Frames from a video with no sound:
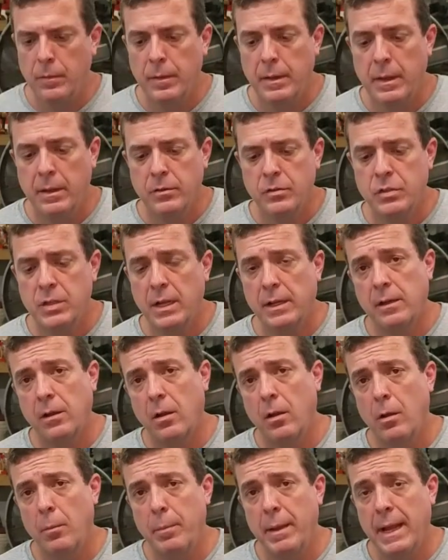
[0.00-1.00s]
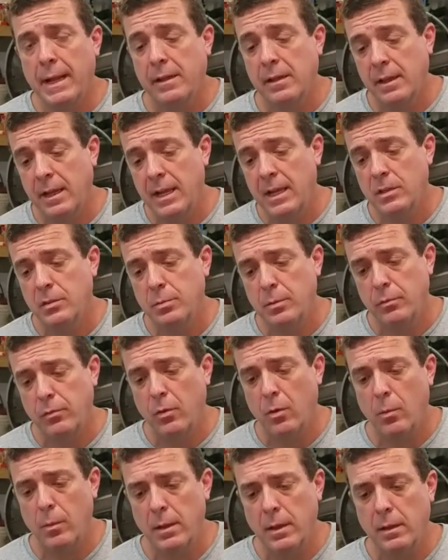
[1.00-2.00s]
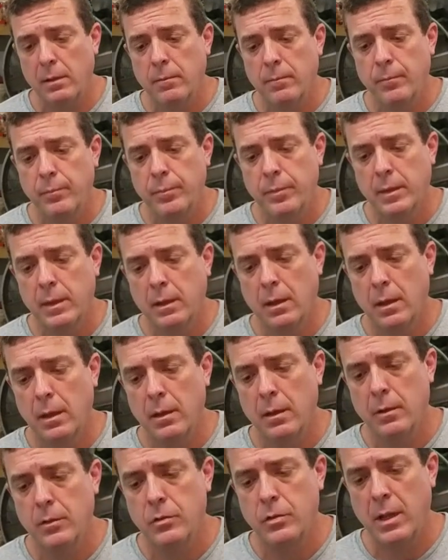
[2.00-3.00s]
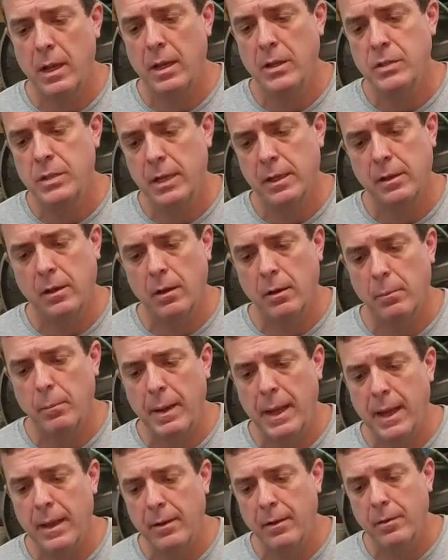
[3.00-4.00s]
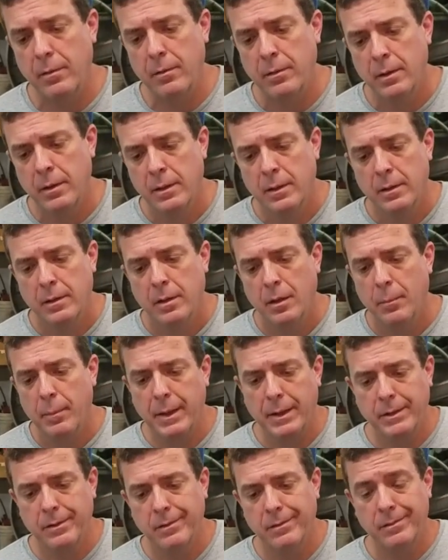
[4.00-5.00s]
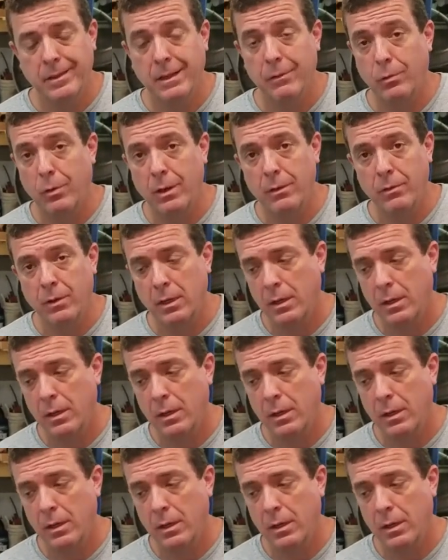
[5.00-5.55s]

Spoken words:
Let's check our backlash before we try to check our pattern and make sure we're even